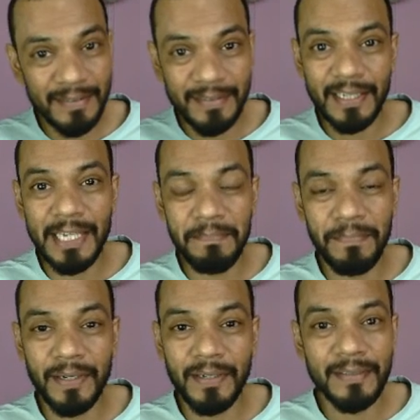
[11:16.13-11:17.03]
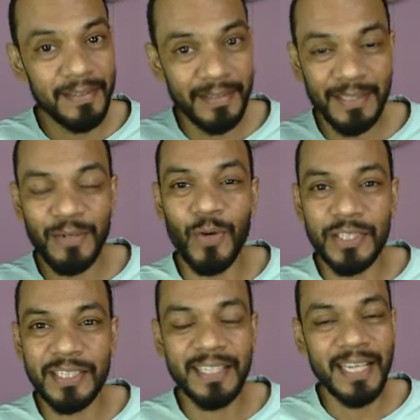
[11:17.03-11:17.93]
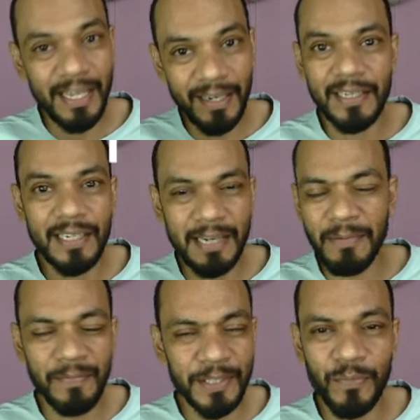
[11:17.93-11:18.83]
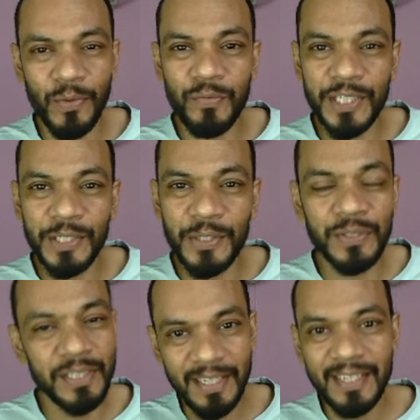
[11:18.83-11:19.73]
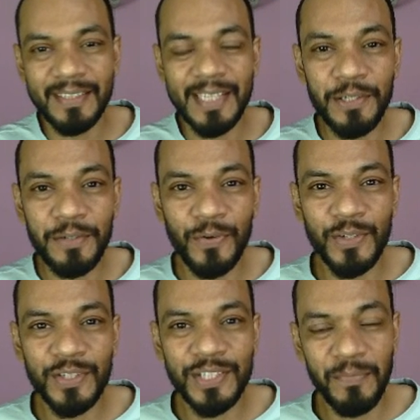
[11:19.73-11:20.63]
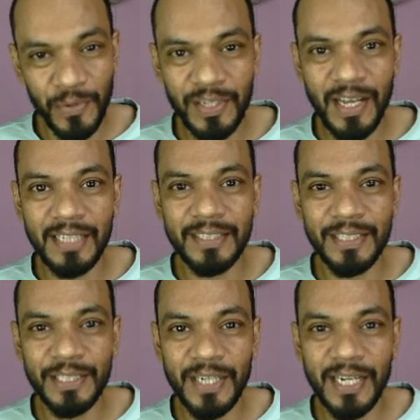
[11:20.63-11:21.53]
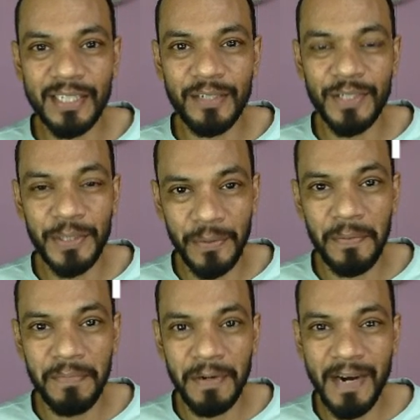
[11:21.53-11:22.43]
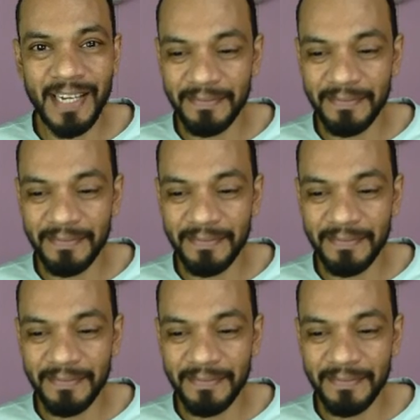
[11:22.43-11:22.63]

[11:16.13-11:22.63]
keep watching. I'll come up with more videos. Thank you for your support. I'll see you in another video. Bye bye.